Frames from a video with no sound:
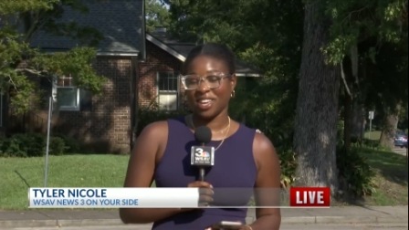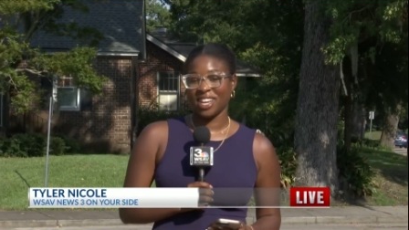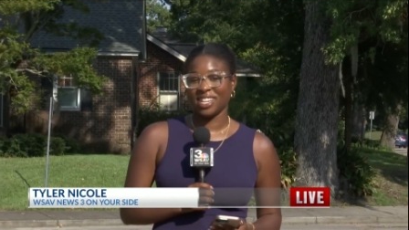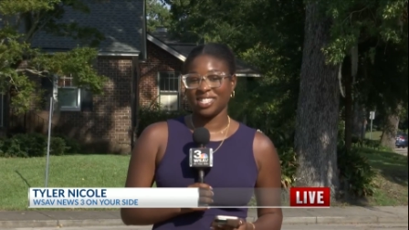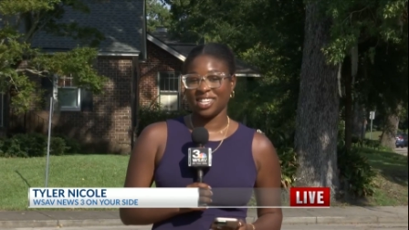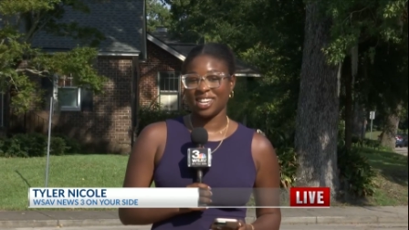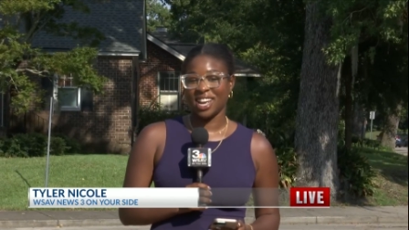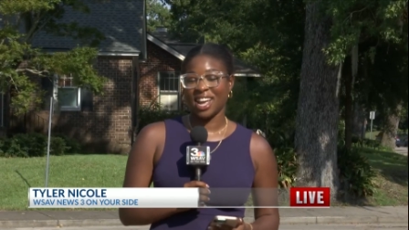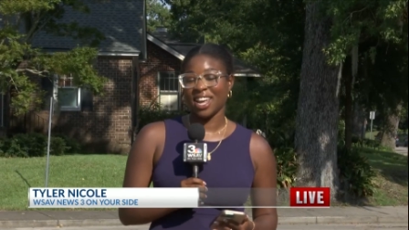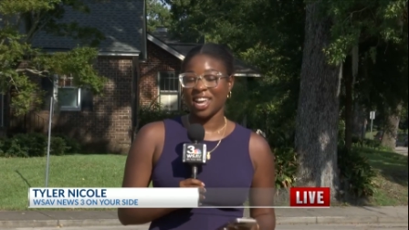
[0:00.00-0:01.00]
and Tina. I
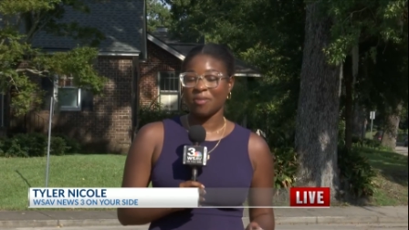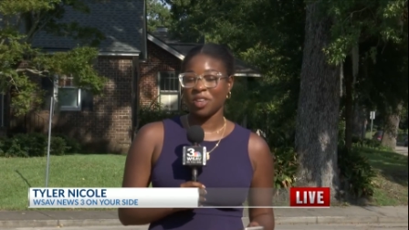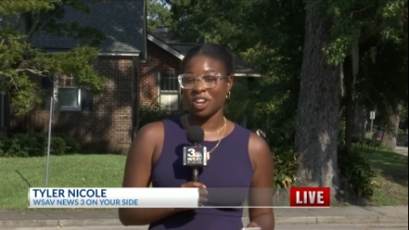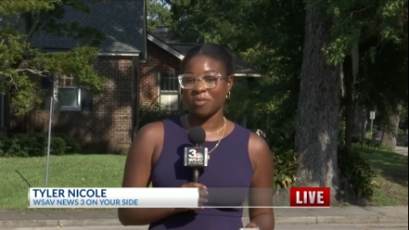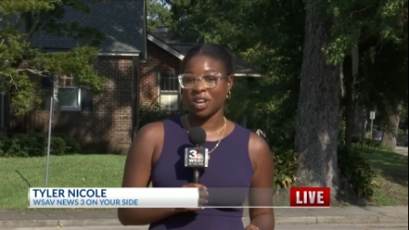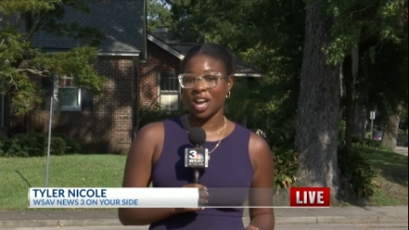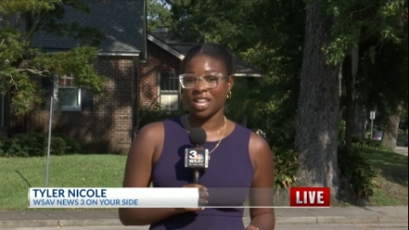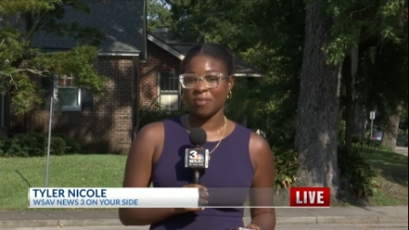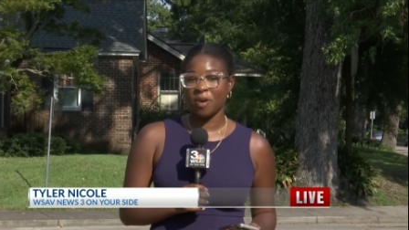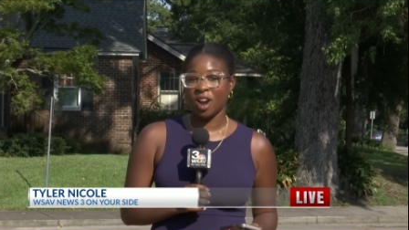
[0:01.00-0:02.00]
am here in Macaulay
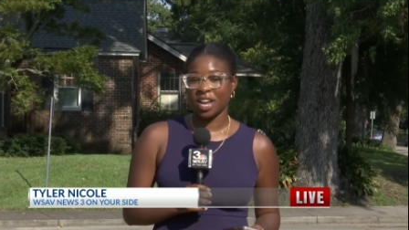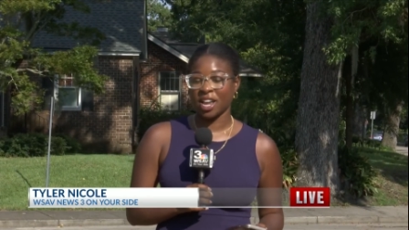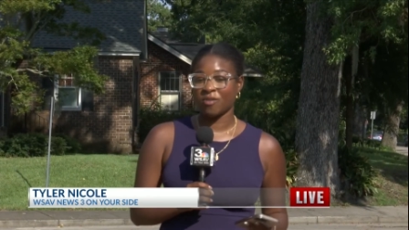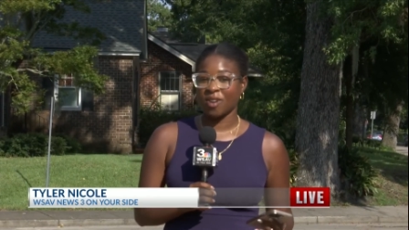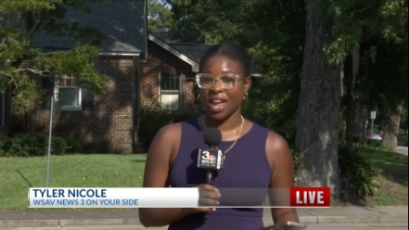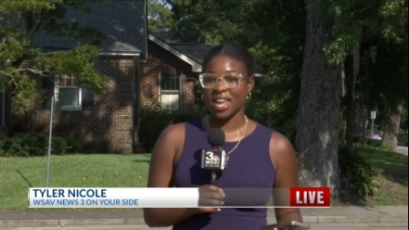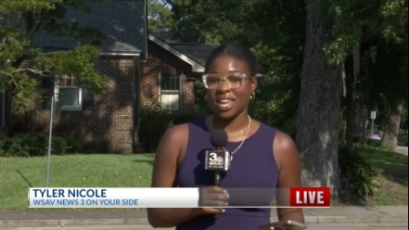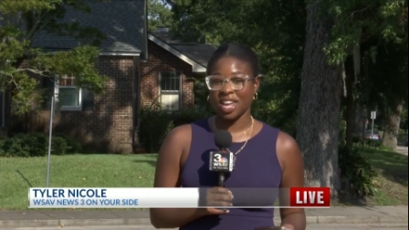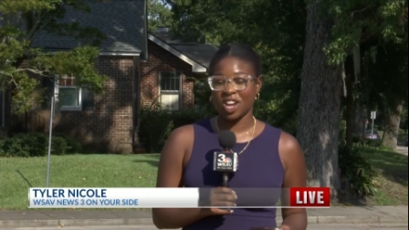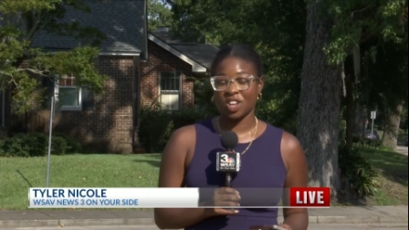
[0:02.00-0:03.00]
Park, and right
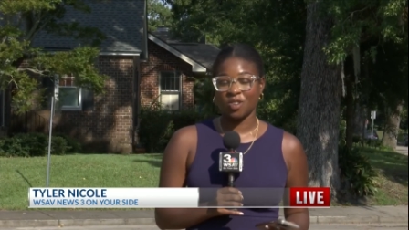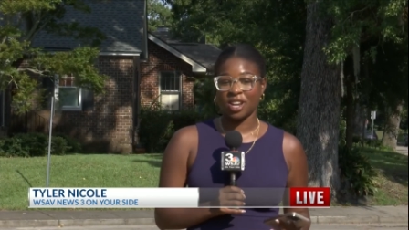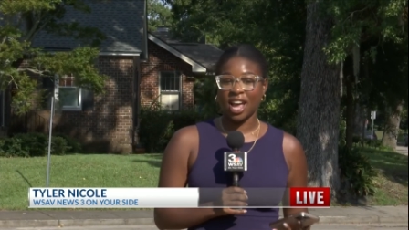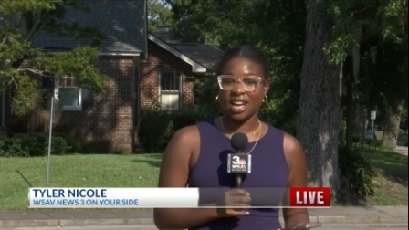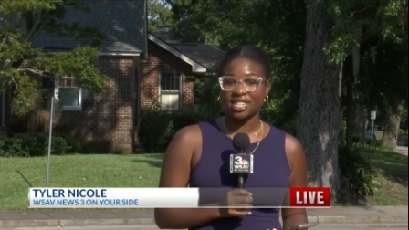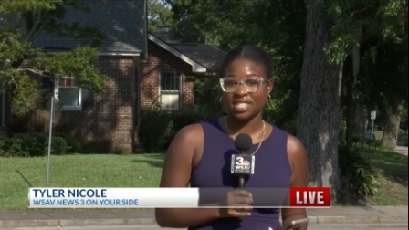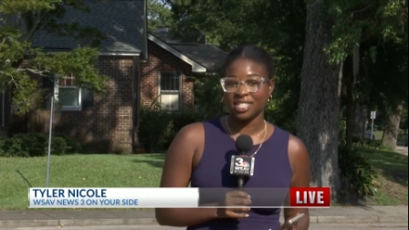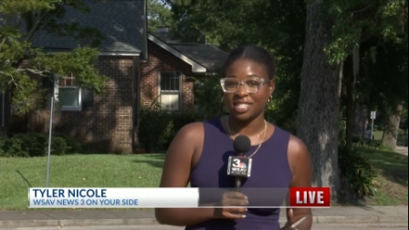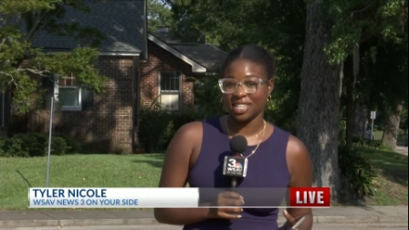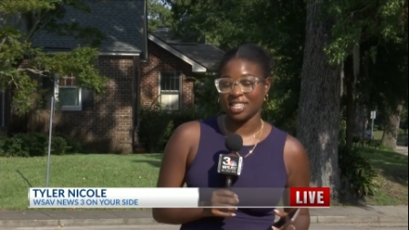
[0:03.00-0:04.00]
here you can actually see the